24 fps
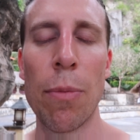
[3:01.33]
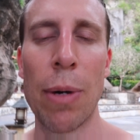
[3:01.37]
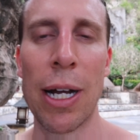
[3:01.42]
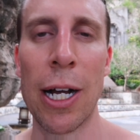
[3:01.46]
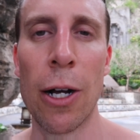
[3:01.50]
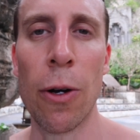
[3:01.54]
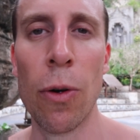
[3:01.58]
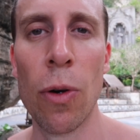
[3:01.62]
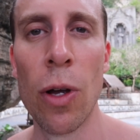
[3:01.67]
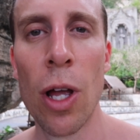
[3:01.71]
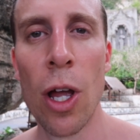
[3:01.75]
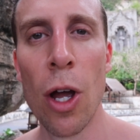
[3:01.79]

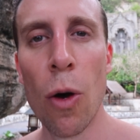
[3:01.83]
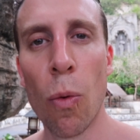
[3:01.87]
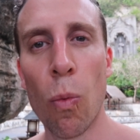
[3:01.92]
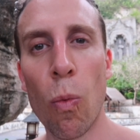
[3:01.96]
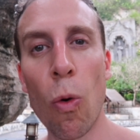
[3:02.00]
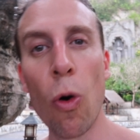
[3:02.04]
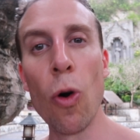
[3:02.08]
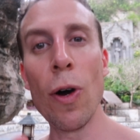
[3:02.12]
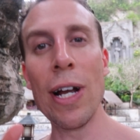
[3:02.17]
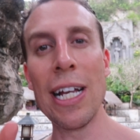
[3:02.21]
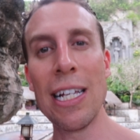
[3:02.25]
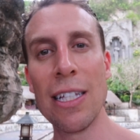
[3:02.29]
about,
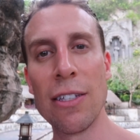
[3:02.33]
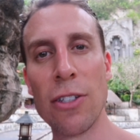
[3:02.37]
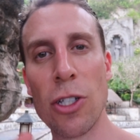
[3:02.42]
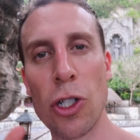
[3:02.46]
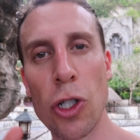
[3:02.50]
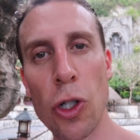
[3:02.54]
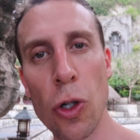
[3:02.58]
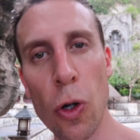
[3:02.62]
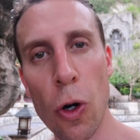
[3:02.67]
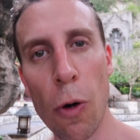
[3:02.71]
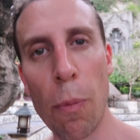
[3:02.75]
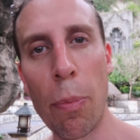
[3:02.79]
what is
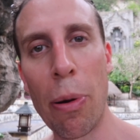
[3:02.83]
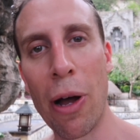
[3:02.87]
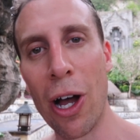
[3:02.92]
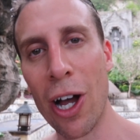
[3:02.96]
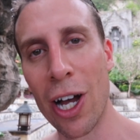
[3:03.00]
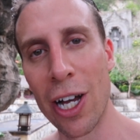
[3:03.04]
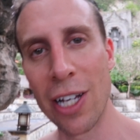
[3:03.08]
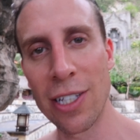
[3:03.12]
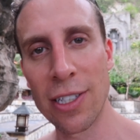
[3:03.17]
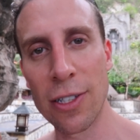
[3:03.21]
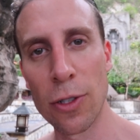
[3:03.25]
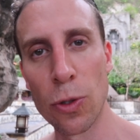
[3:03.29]
your
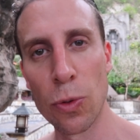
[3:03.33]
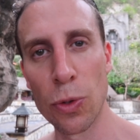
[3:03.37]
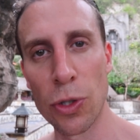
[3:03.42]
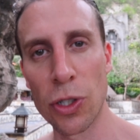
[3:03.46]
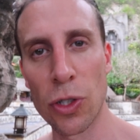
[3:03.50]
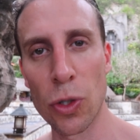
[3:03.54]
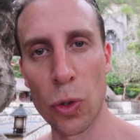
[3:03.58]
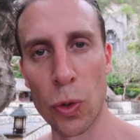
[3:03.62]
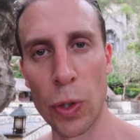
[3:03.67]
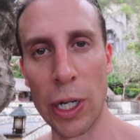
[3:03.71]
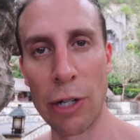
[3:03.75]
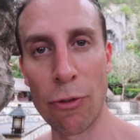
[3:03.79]
personal
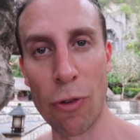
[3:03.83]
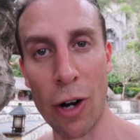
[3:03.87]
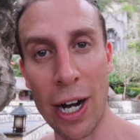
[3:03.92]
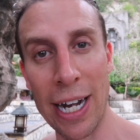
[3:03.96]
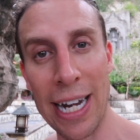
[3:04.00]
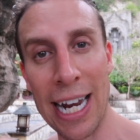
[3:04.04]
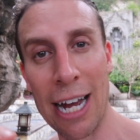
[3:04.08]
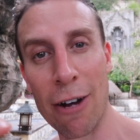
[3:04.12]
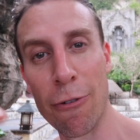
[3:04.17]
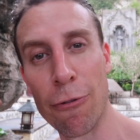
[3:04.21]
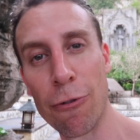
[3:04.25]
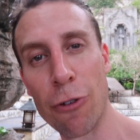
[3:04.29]
story right
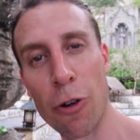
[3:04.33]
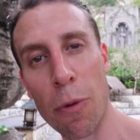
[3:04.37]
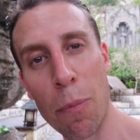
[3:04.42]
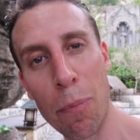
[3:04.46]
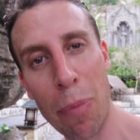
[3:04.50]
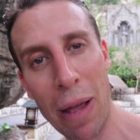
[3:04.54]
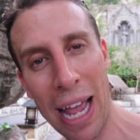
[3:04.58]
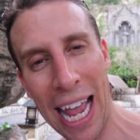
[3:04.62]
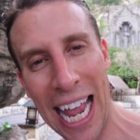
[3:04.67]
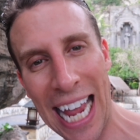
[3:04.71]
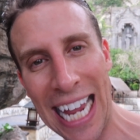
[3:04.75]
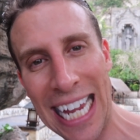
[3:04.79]
now from
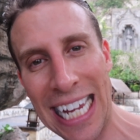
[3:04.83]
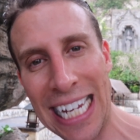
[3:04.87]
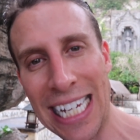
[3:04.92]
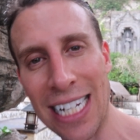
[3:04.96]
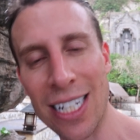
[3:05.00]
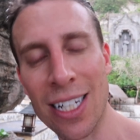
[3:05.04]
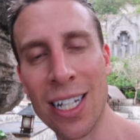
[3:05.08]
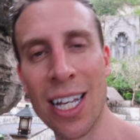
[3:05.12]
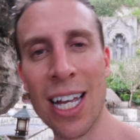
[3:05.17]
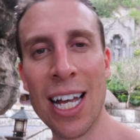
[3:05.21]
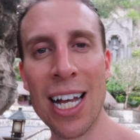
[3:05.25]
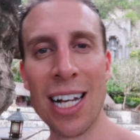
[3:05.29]

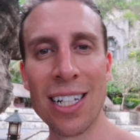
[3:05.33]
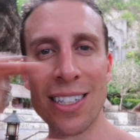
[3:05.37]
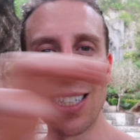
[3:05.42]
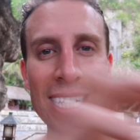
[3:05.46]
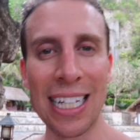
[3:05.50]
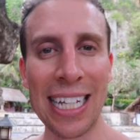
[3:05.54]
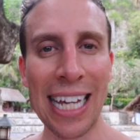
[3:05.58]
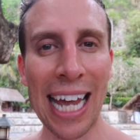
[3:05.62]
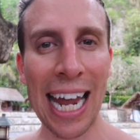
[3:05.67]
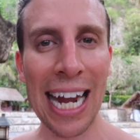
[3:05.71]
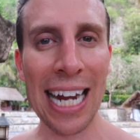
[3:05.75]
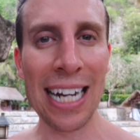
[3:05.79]
pain to
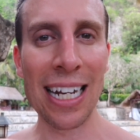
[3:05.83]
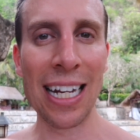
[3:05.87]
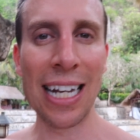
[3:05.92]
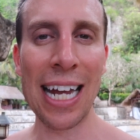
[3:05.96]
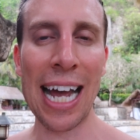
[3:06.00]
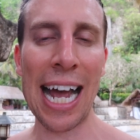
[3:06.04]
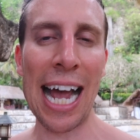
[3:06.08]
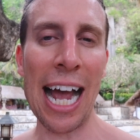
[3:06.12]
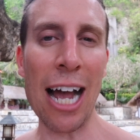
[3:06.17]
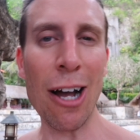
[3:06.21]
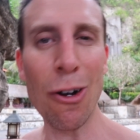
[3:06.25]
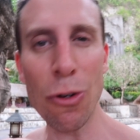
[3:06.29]
gain, and
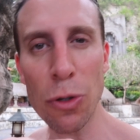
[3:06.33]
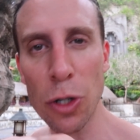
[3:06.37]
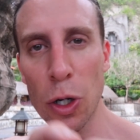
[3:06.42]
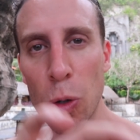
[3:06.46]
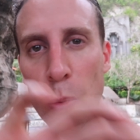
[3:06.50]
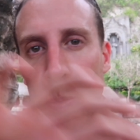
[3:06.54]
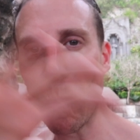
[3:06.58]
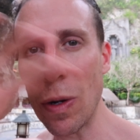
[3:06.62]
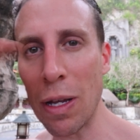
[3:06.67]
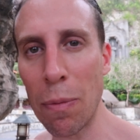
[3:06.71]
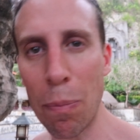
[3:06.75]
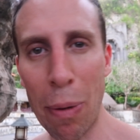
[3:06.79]
how
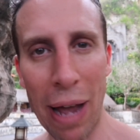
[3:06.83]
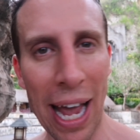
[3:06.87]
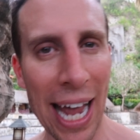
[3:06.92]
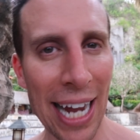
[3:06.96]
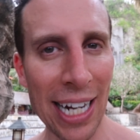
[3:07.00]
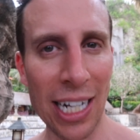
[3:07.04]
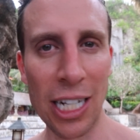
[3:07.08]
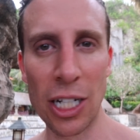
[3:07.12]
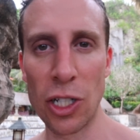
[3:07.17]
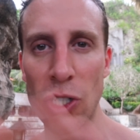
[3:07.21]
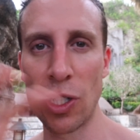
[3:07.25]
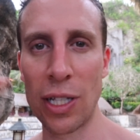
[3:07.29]
can we
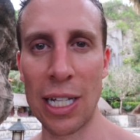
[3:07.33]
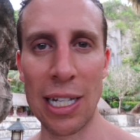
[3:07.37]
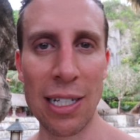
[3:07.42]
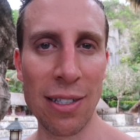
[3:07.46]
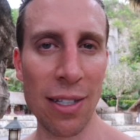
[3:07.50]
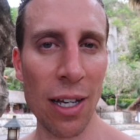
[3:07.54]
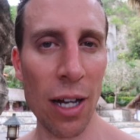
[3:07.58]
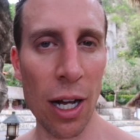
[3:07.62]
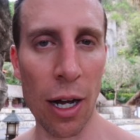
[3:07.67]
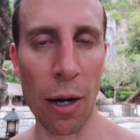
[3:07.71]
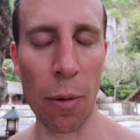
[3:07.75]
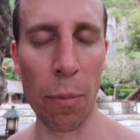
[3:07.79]
package
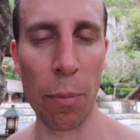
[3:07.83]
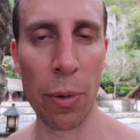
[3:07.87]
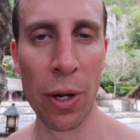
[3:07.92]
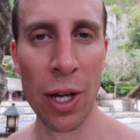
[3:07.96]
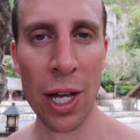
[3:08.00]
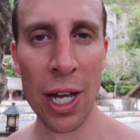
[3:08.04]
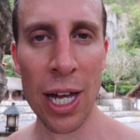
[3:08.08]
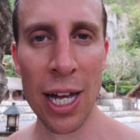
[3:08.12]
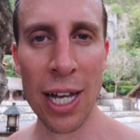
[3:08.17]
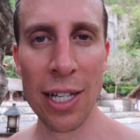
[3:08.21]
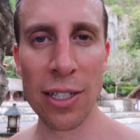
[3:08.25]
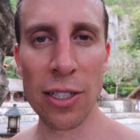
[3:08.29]
this up
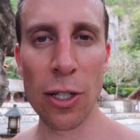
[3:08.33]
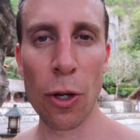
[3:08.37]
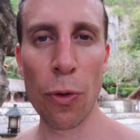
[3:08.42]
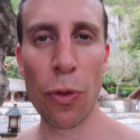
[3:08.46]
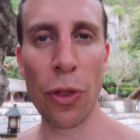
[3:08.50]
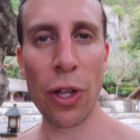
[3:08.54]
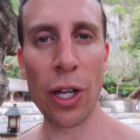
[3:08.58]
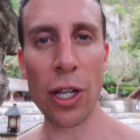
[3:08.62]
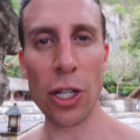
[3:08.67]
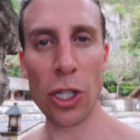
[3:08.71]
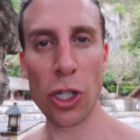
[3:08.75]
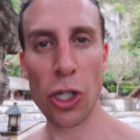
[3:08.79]
so
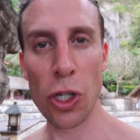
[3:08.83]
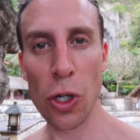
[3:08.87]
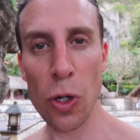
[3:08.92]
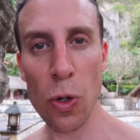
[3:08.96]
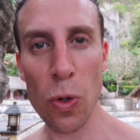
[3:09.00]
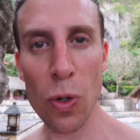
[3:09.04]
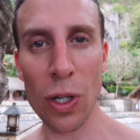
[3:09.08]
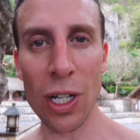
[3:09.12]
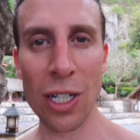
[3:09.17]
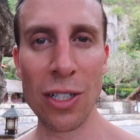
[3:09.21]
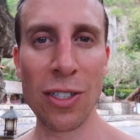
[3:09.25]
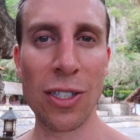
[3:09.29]
that
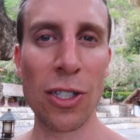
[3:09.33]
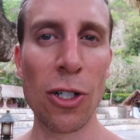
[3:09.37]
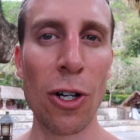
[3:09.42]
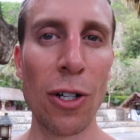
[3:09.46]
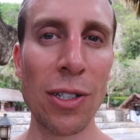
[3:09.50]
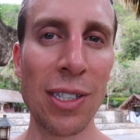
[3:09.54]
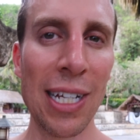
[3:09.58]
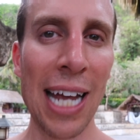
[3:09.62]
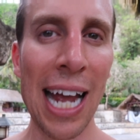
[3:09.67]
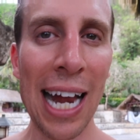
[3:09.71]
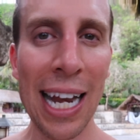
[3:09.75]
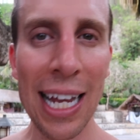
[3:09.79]
you can
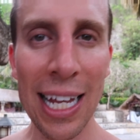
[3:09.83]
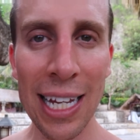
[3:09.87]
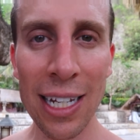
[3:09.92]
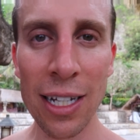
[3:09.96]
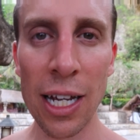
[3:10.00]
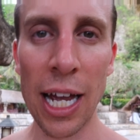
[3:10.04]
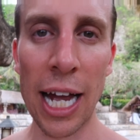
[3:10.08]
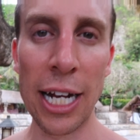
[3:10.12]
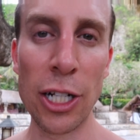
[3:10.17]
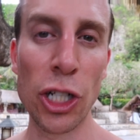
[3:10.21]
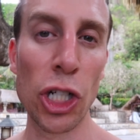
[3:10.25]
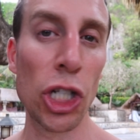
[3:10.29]
start
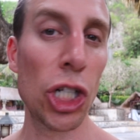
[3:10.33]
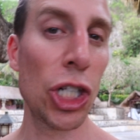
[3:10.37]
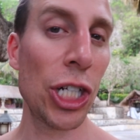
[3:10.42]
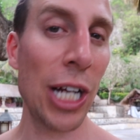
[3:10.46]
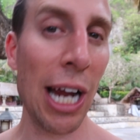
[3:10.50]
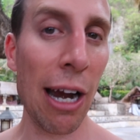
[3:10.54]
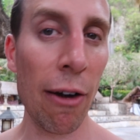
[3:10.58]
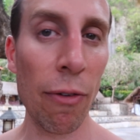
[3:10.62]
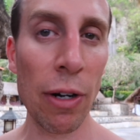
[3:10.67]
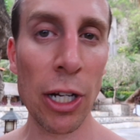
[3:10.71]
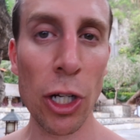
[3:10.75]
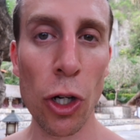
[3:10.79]
telling and
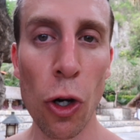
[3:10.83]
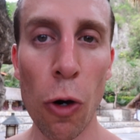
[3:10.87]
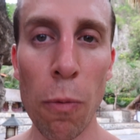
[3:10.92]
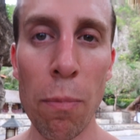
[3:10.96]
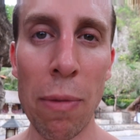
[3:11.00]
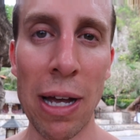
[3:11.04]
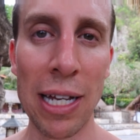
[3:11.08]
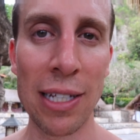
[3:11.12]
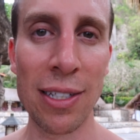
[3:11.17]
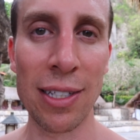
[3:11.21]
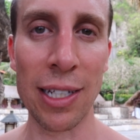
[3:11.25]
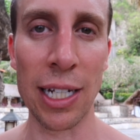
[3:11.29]
sharing your
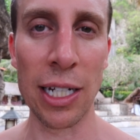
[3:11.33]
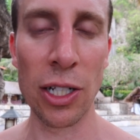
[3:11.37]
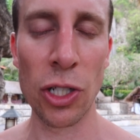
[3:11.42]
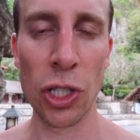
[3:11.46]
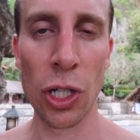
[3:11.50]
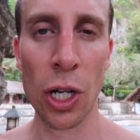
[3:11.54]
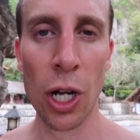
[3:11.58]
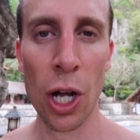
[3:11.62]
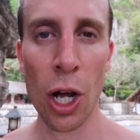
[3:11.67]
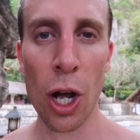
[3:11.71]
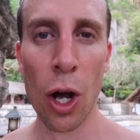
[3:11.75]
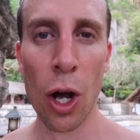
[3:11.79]
message